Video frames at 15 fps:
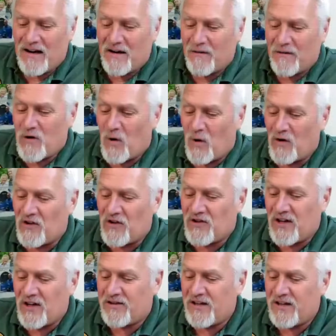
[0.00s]
of course,
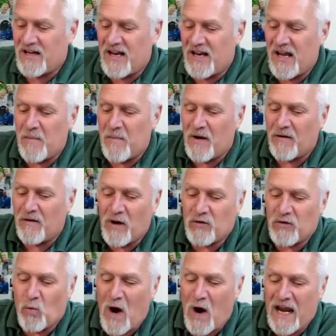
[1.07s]
assisting him uh,
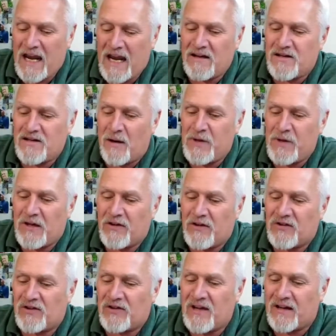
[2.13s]
was Wayne
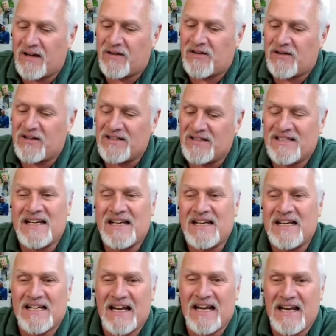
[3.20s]

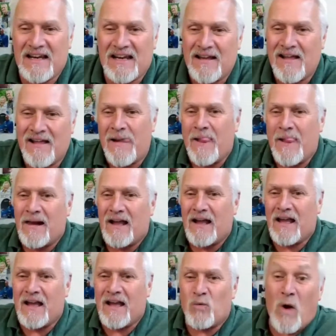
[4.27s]
W6DT.
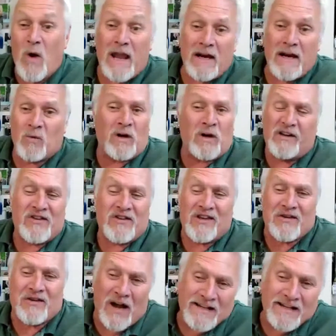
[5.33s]
And Wayne really says,
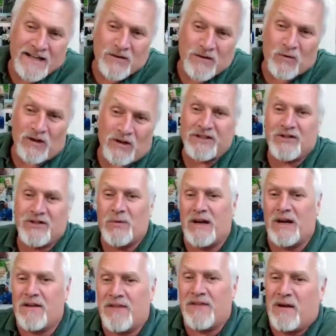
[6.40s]
Oh, I didn't really do
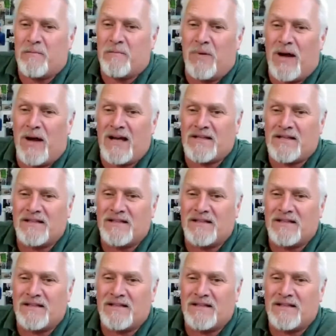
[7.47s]
anything, but